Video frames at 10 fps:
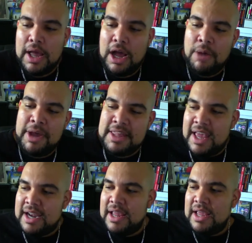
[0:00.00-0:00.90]
and
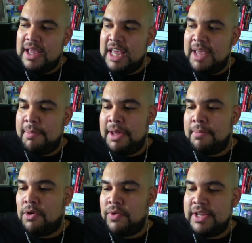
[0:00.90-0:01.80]
then him
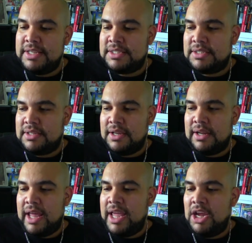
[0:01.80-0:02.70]
and Maryse
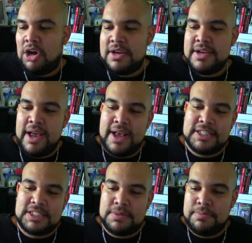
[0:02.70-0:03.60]
laying on
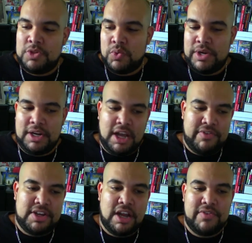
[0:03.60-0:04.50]
desks doing
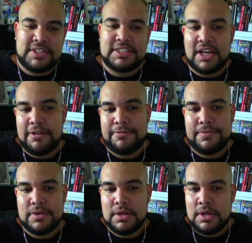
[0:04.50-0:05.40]
lovey-dovey stuff.